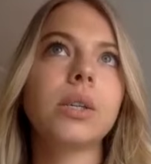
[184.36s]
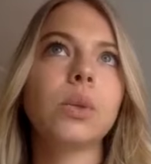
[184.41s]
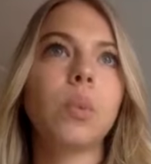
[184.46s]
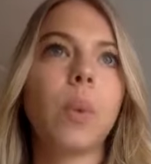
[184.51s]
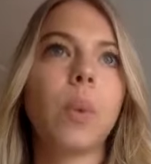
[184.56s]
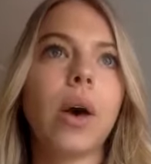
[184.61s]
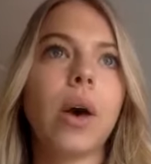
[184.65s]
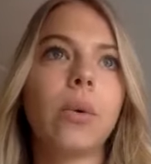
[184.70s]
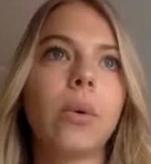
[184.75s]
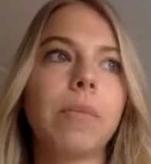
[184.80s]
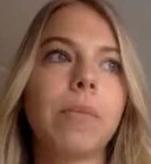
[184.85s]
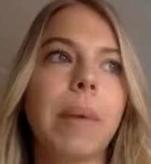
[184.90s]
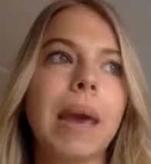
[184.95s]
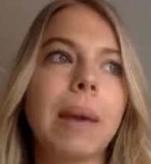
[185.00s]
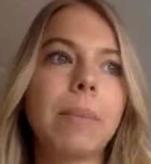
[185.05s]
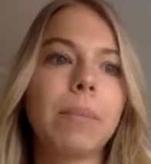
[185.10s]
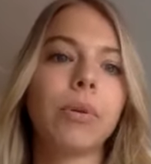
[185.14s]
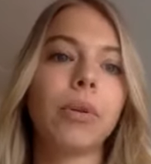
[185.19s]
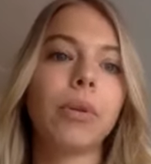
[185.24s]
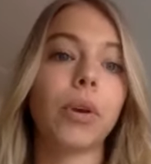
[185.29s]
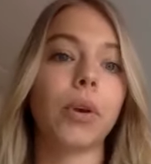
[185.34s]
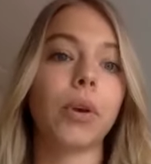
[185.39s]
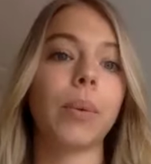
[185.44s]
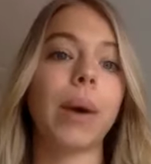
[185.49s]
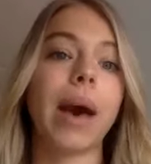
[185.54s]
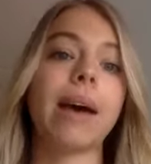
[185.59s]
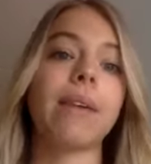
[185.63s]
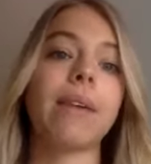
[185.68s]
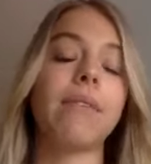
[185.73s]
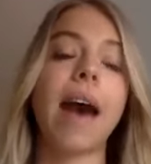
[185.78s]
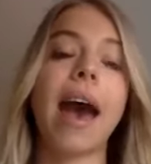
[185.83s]
as well with people who have
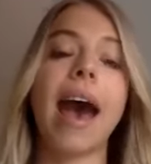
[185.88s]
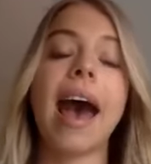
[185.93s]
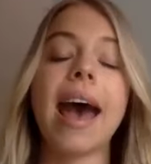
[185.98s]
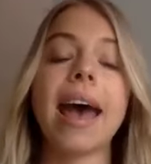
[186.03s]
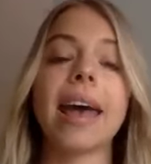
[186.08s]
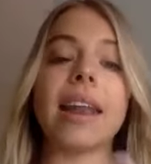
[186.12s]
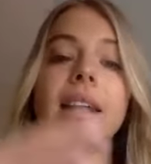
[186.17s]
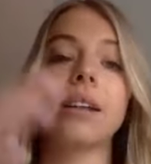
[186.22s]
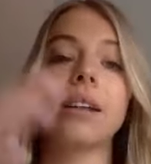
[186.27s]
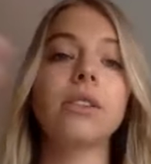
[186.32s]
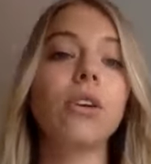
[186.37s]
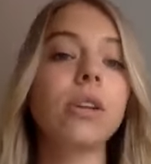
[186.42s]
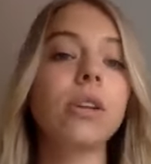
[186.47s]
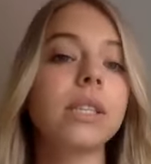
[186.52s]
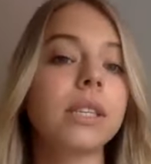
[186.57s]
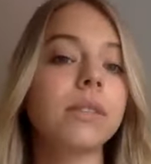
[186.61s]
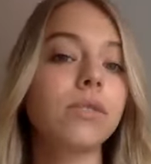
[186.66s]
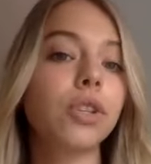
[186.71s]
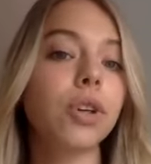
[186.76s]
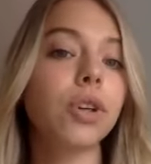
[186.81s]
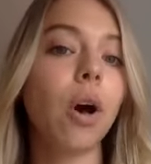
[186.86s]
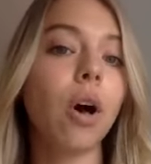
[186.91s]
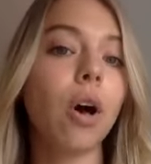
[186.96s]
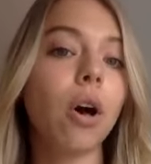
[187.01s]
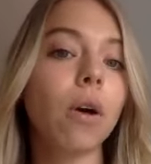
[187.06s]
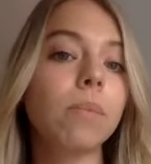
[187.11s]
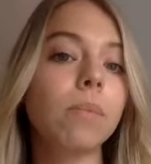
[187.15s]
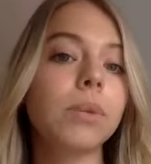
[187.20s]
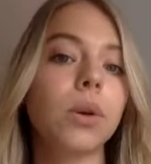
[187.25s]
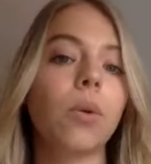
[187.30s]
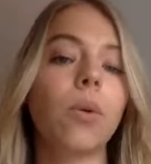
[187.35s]
had lots of
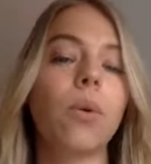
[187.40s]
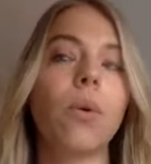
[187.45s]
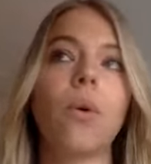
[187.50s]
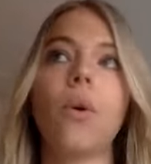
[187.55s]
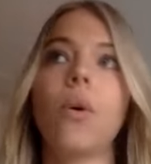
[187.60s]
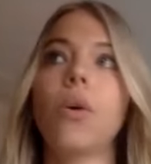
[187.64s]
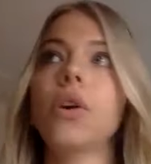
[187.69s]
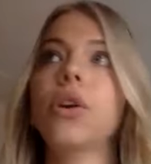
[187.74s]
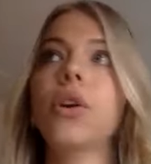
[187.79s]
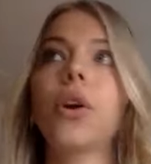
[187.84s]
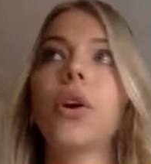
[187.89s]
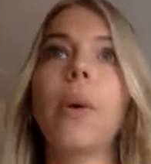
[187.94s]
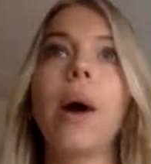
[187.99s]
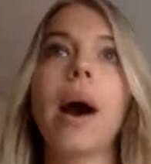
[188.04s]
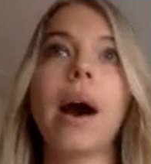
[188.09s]
jobs or, you know,